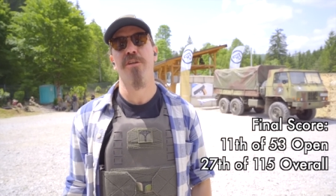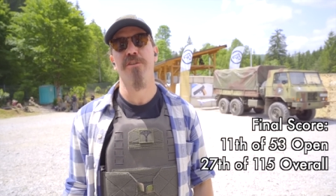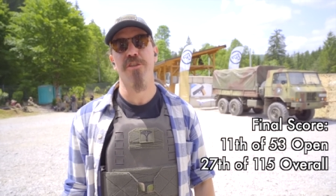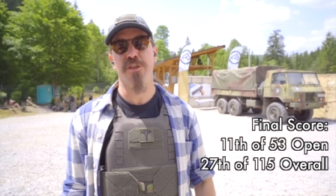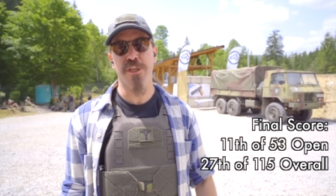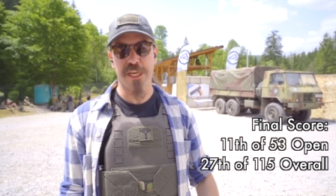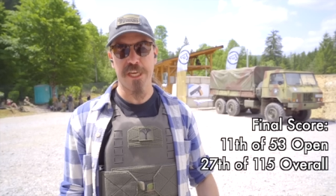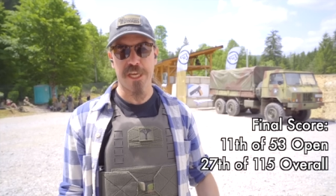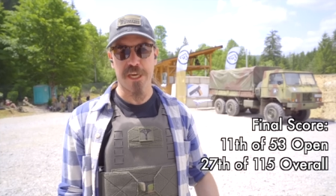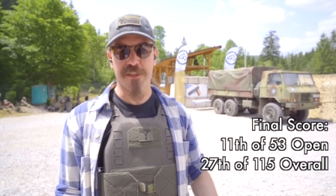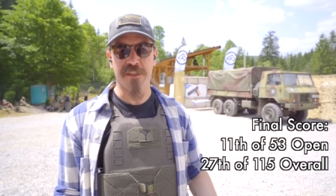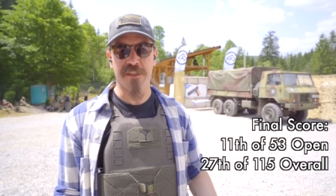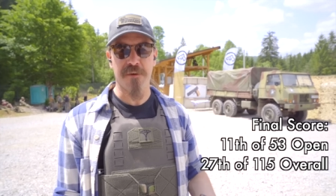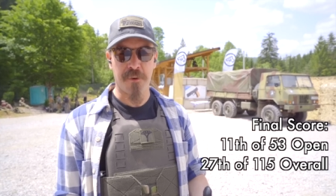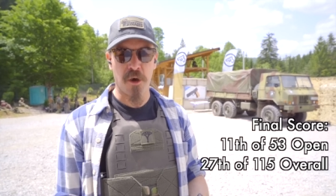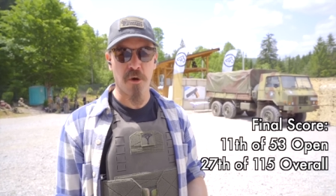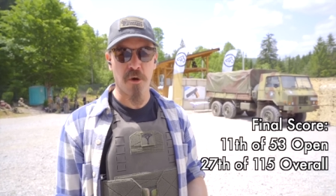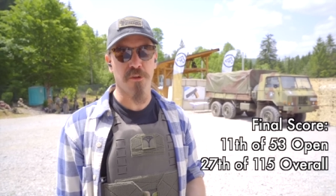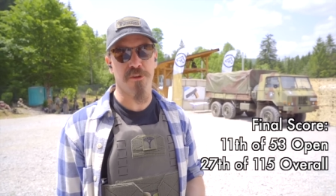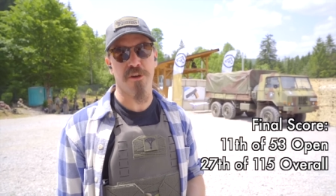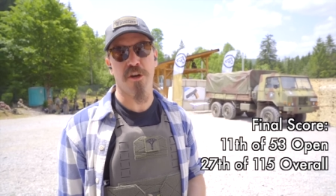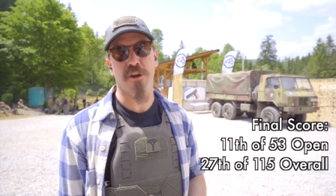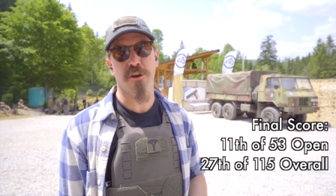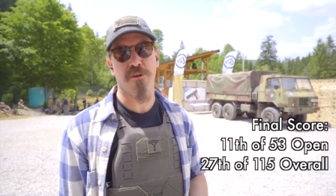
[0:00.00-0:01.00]
Giga and the
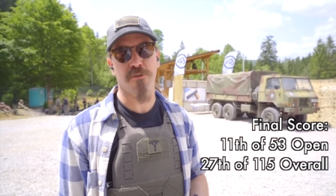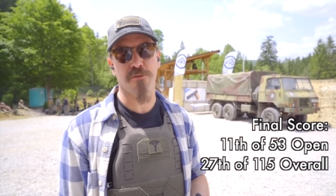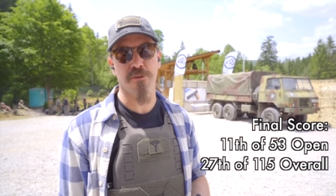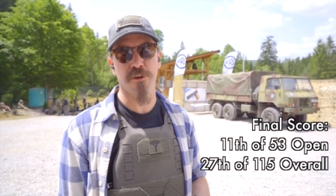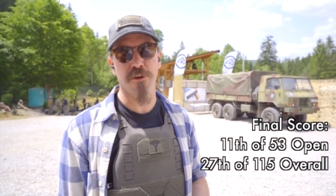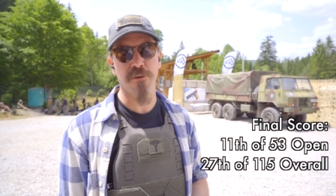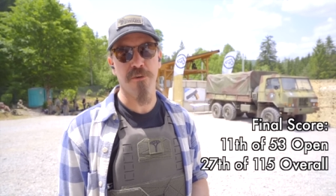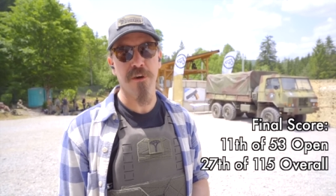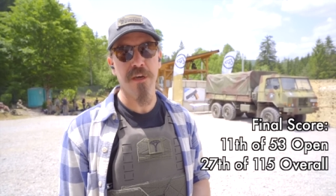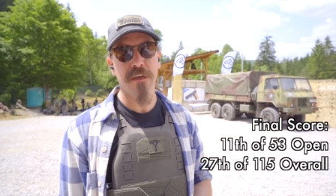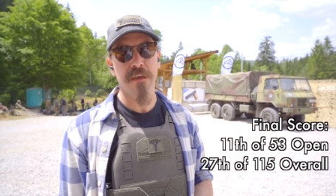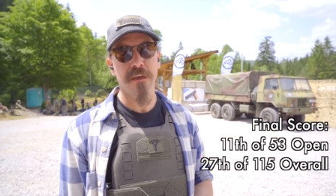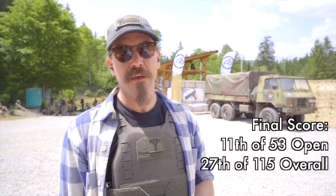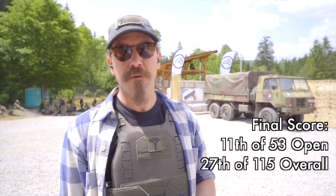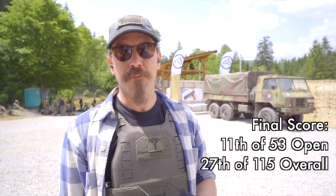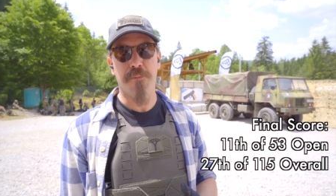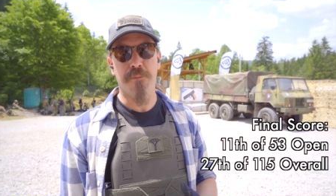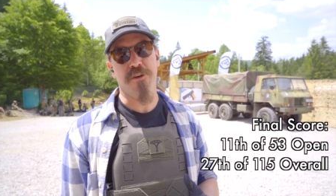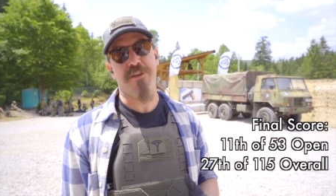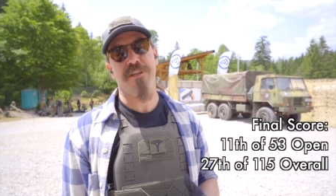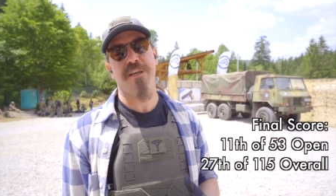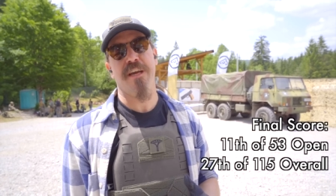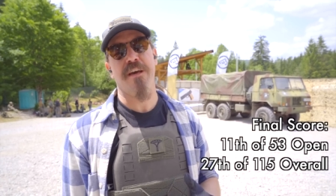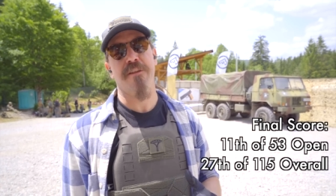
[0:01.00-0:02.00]
Polenar crew
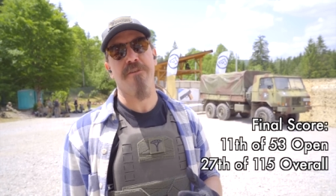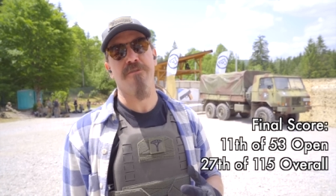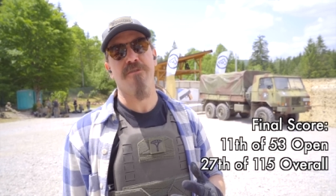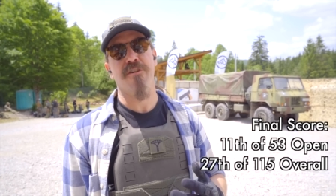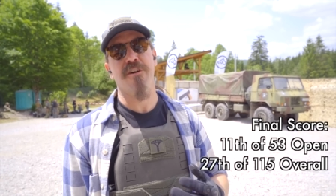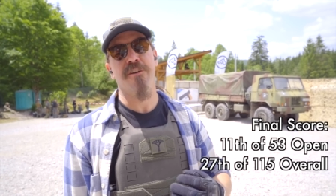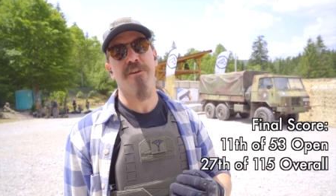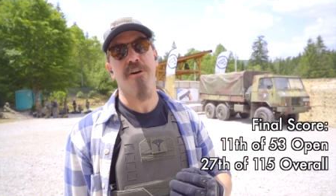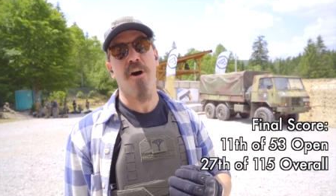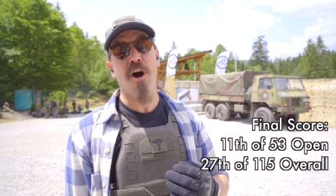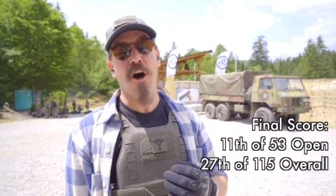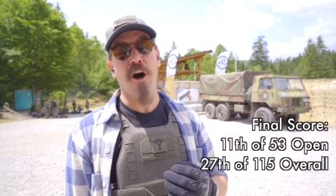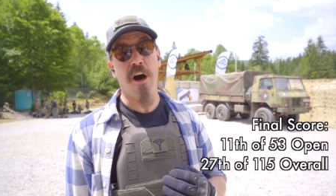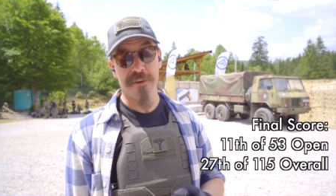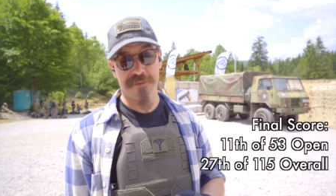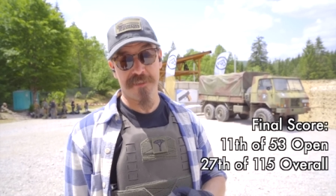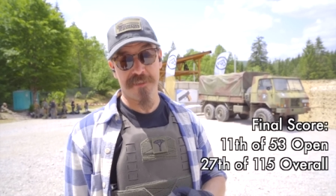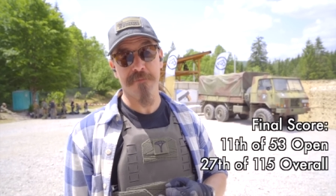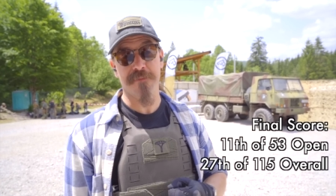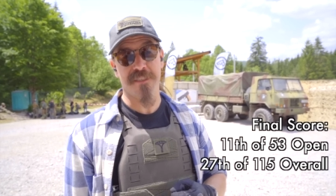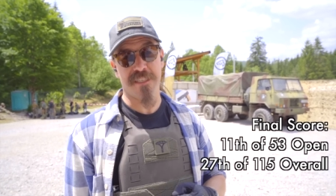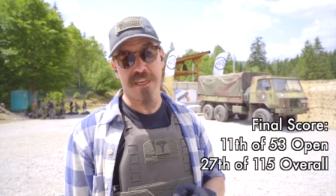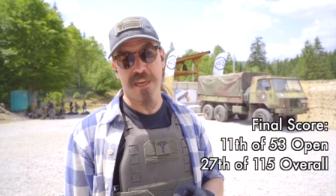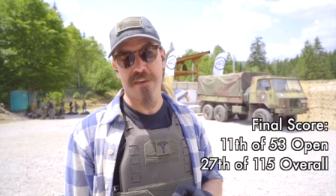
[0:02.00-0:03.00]
put together an
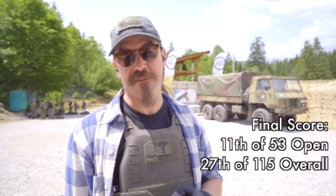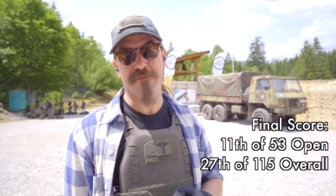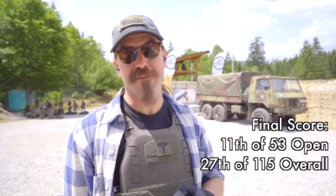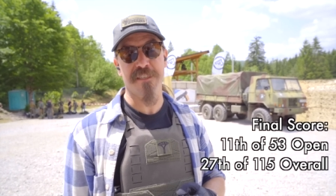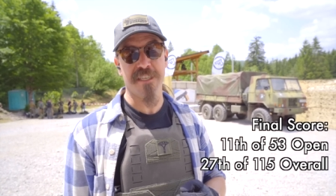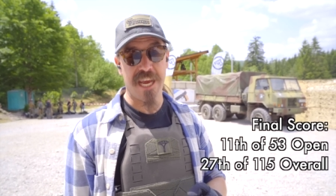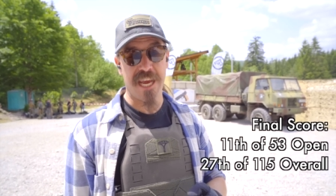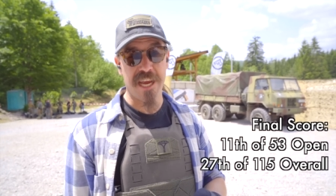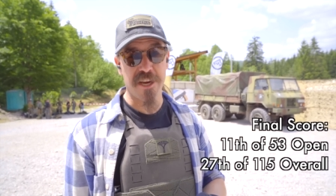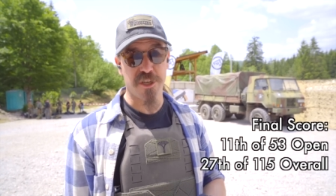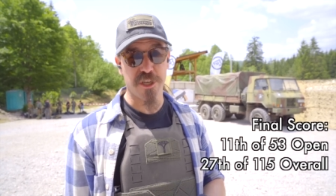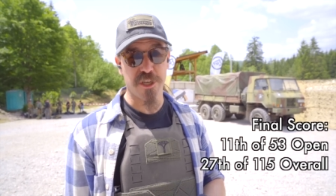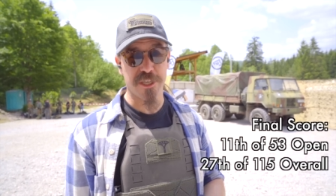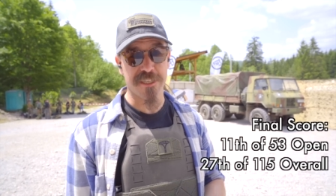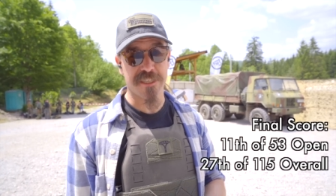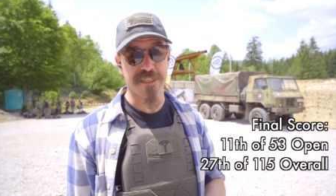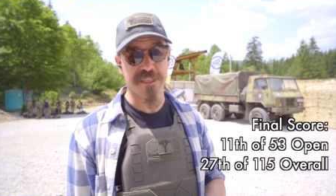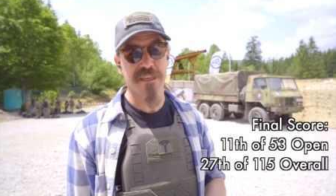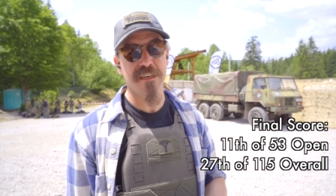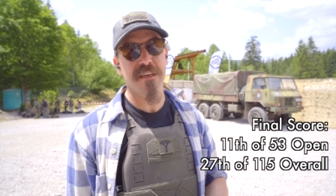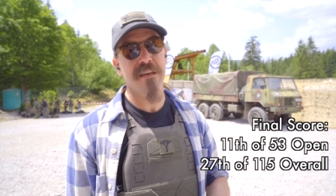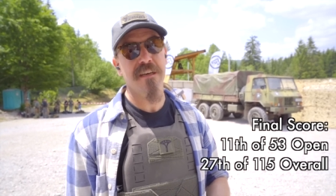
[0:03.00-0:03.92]
awesome set of stages.